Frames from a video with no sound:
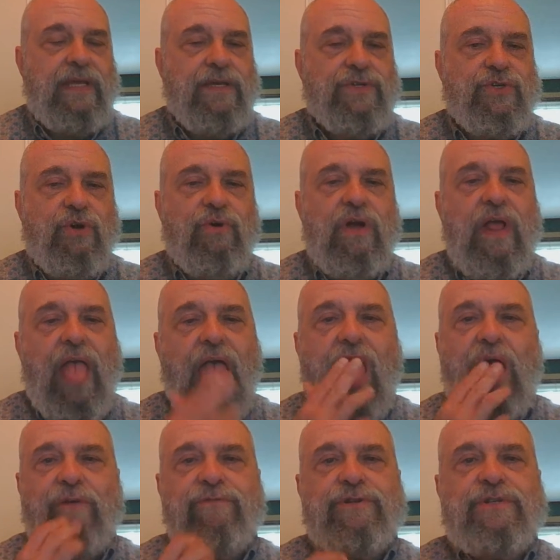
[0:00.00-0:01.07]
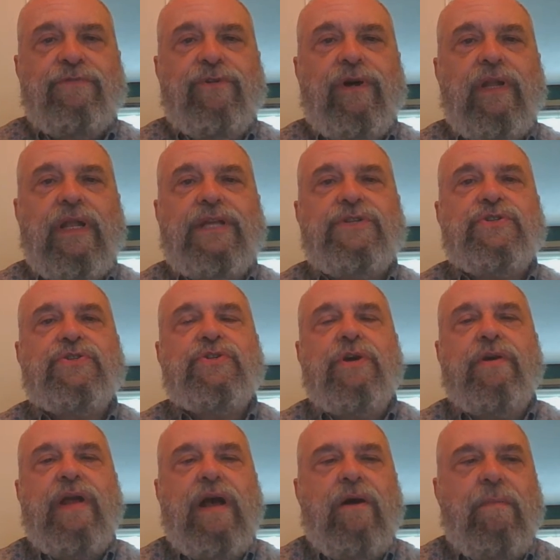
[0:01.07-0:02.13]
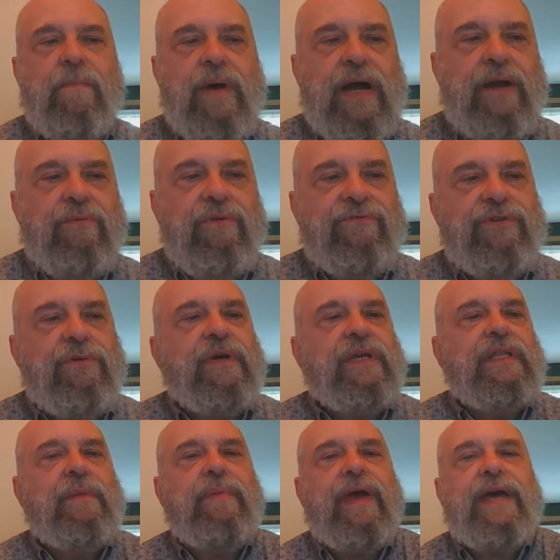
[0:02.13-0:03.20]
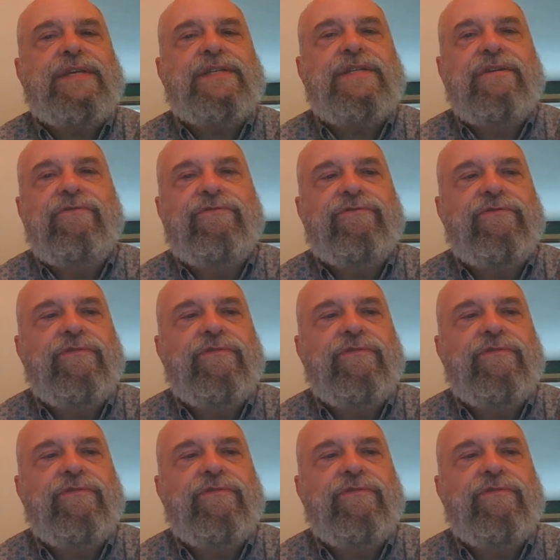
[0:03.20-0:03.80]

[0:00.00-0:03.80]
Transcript: So first of all, let's start out by reviewing the passive